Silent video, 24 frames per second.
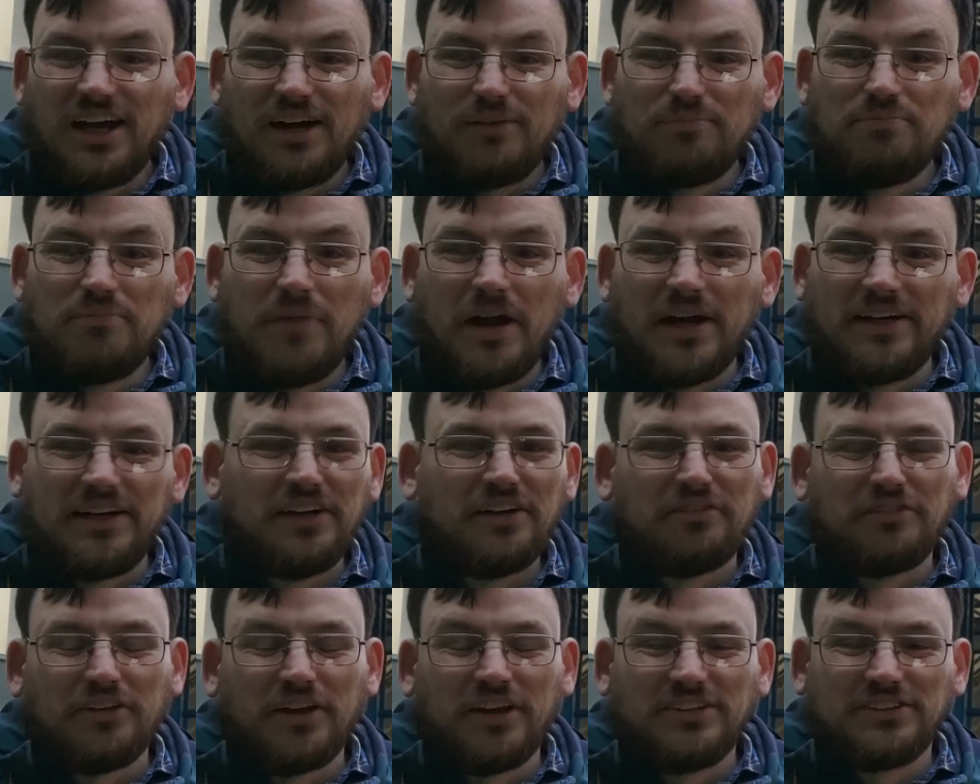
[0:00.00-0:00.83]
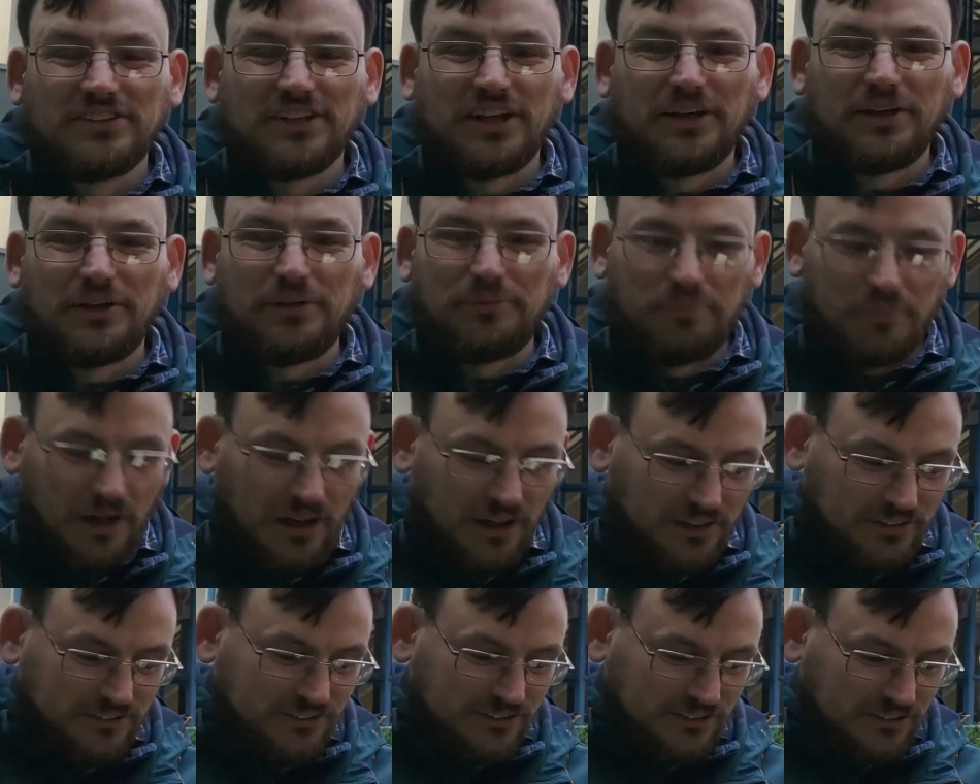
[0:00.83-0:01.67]
Many of those I
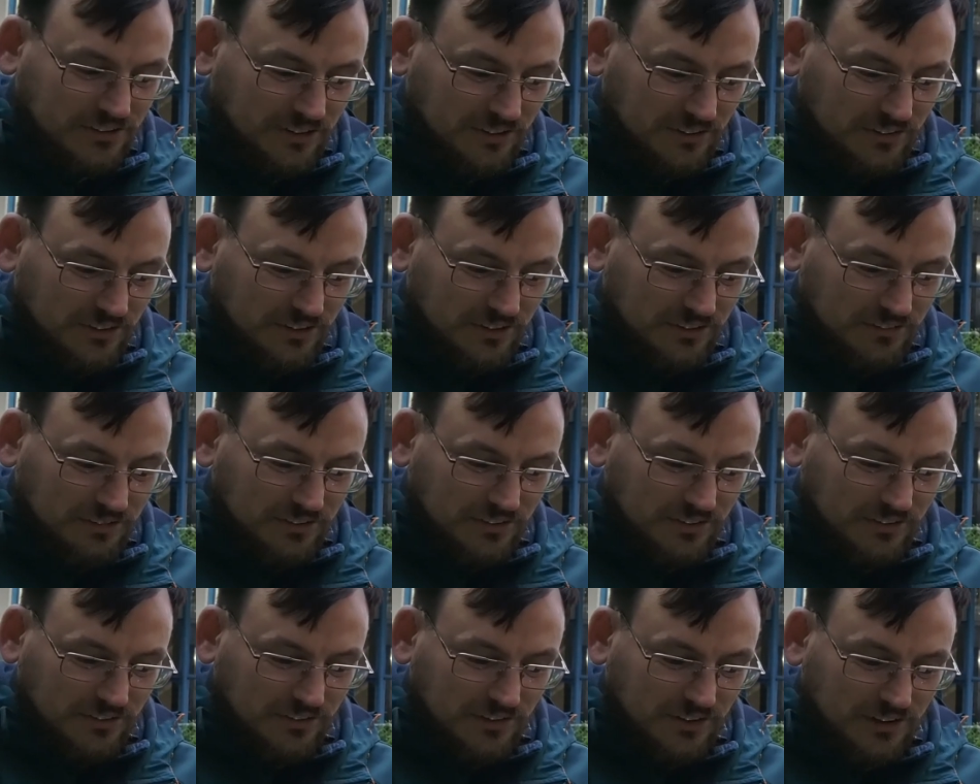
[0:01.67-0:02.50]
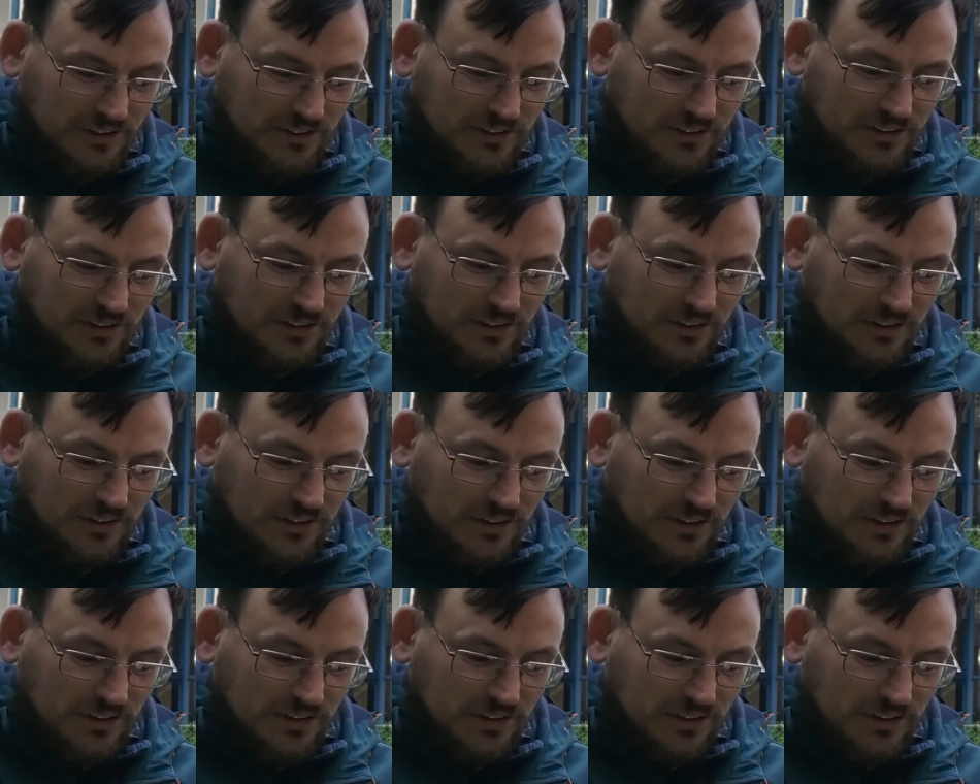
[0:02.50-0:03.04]
admired scrolling through this,